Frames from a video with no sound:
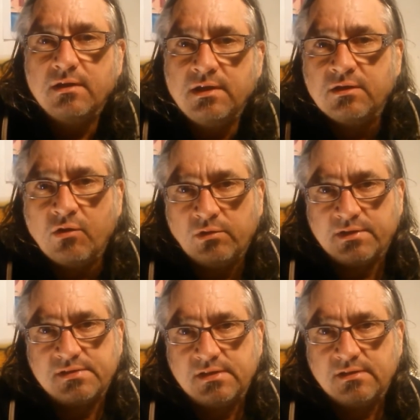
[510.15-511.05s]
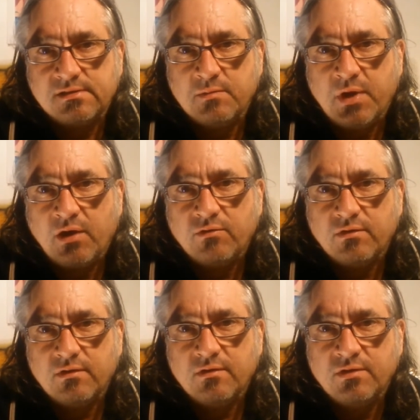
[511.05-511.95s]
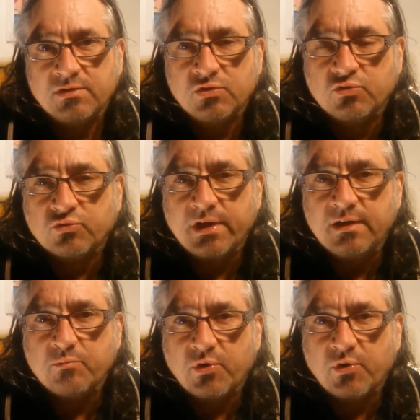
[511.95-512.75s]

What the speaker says: egolessness, about this great